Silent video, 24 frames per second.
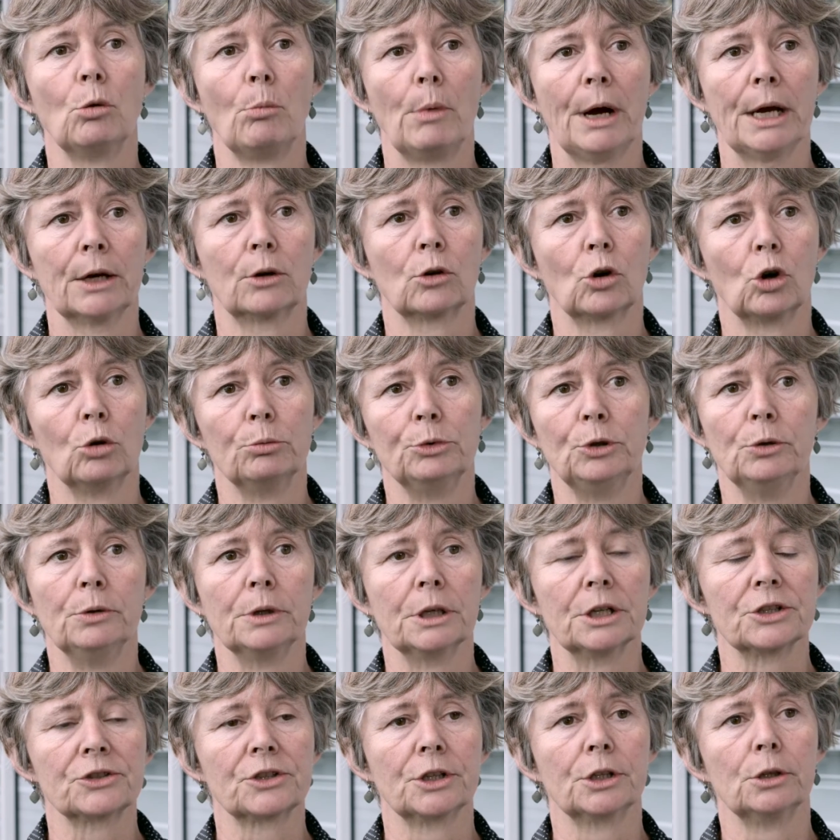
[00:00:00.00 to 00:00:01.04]
microbe doing
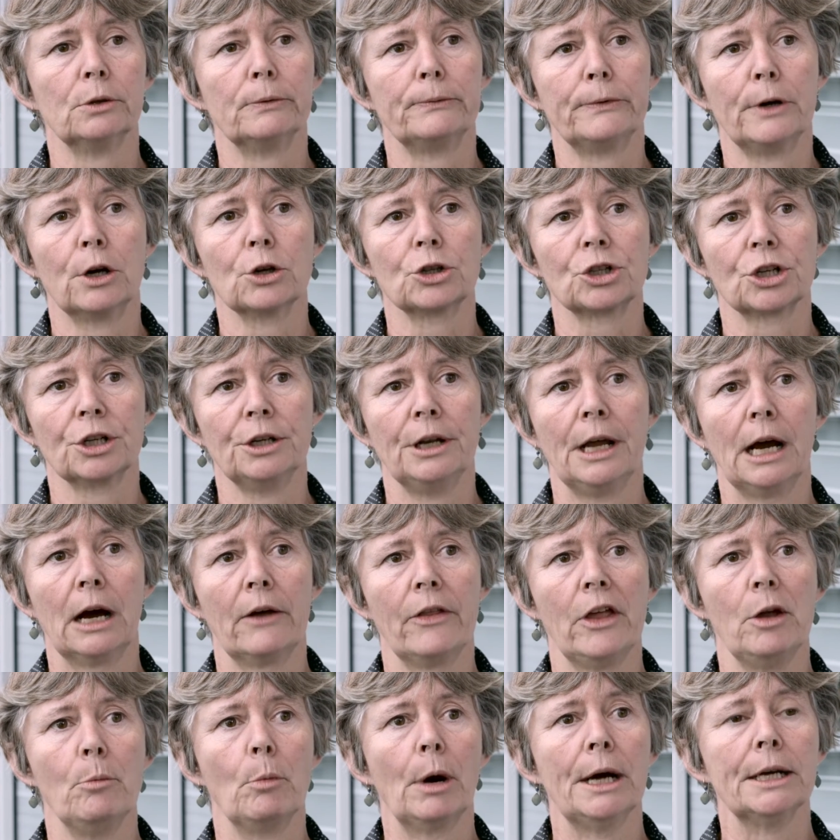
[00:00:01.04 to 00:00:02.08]
a single function, how
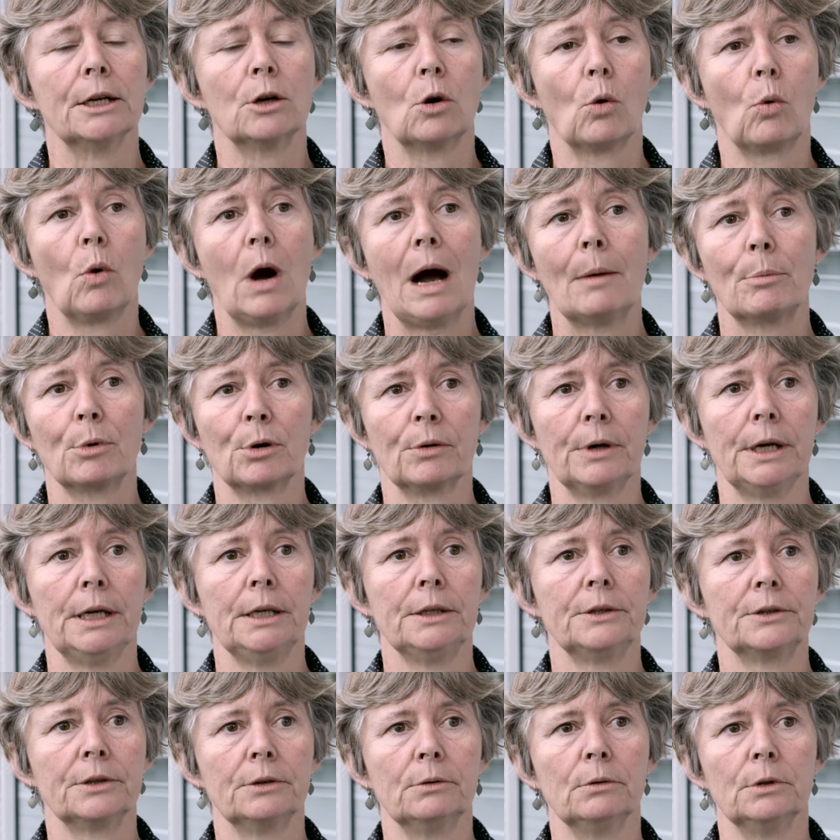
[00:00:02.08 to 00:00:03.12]
they might
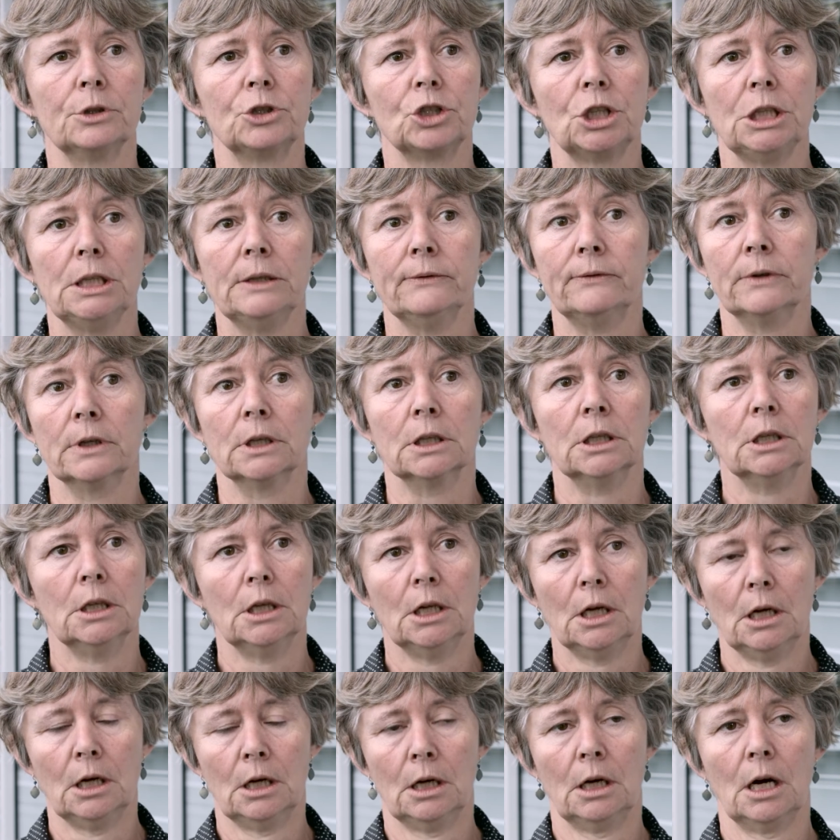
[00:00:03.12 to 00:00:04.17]
cooperate to achieve a
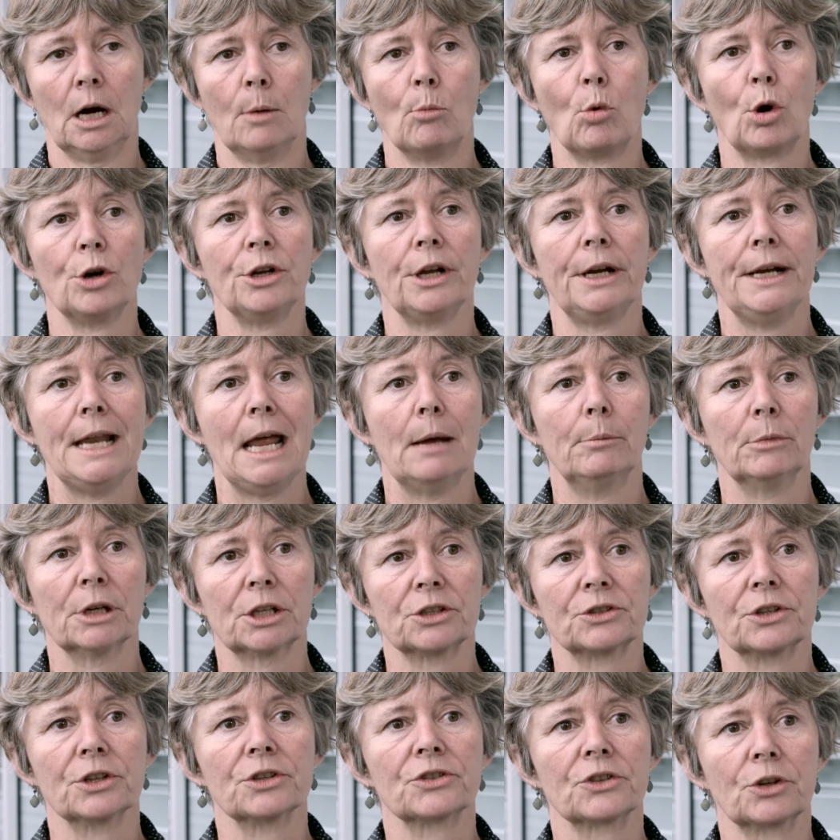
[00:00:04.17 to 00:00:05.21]
a more dynamic
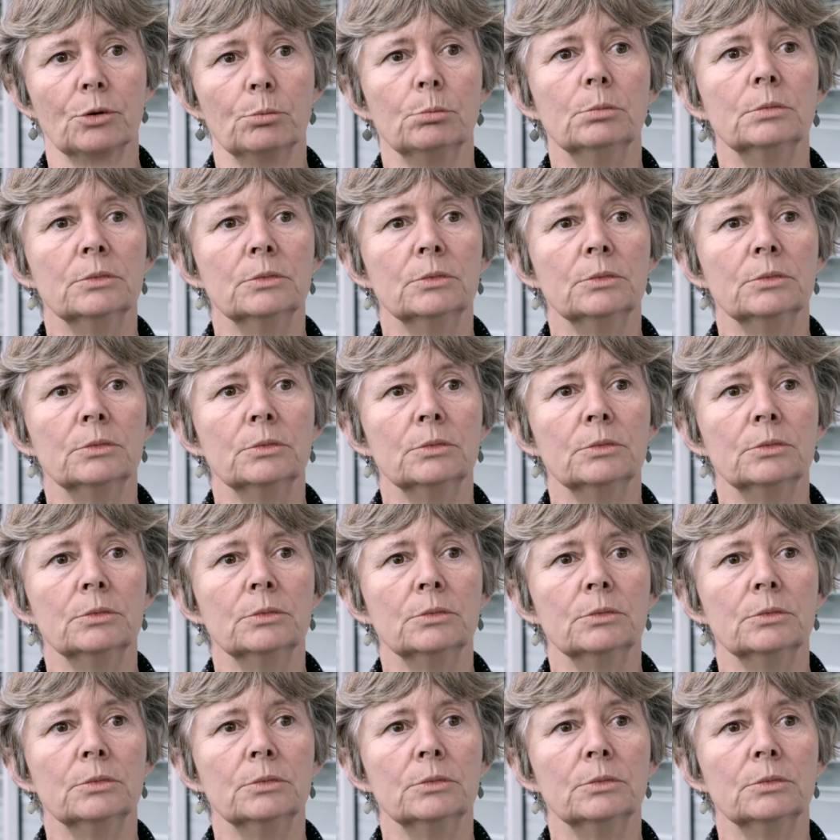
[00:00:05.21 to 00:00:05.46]
system.